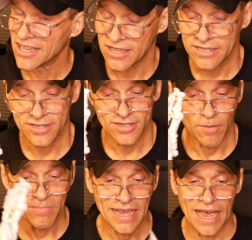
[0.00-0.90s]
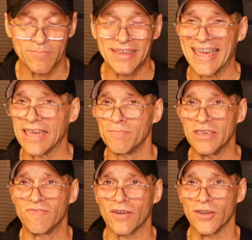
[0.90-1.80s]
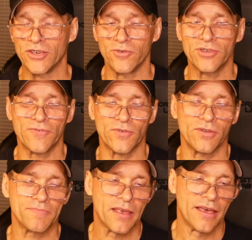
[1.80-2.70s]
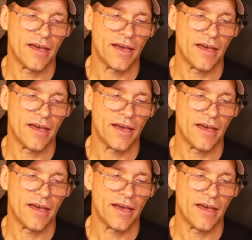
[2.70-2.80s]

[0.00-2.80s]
Sometimes can be very useful,